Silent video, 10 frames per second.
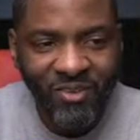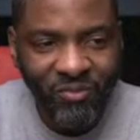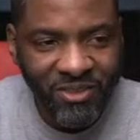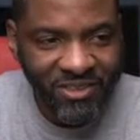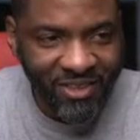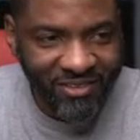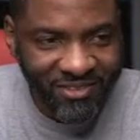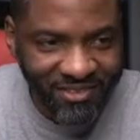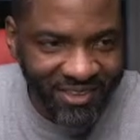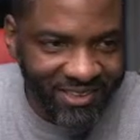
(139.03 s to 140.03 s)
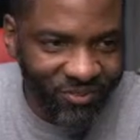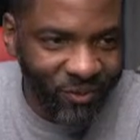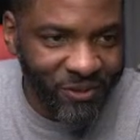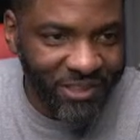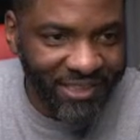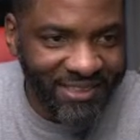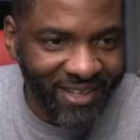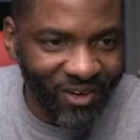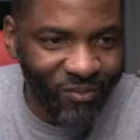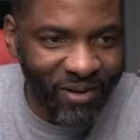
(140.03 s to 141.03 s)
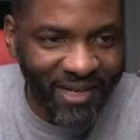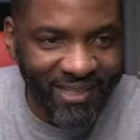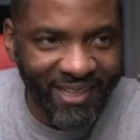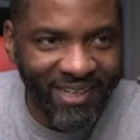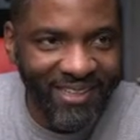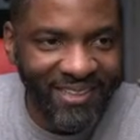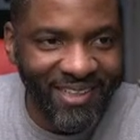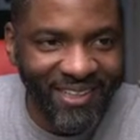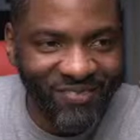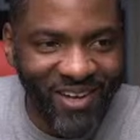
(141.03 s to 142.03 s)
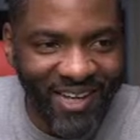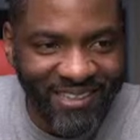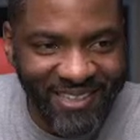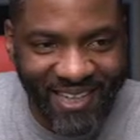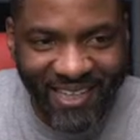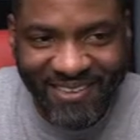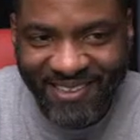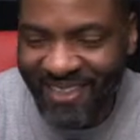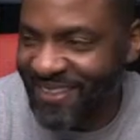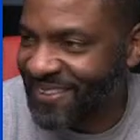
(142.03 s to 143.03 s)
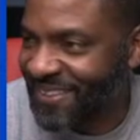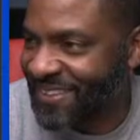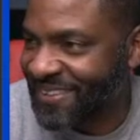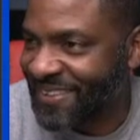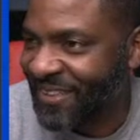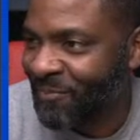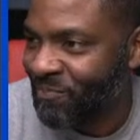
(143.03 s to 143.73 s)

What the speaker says: What's up, Tanisha? We were just talking about that Valentine's Day edition.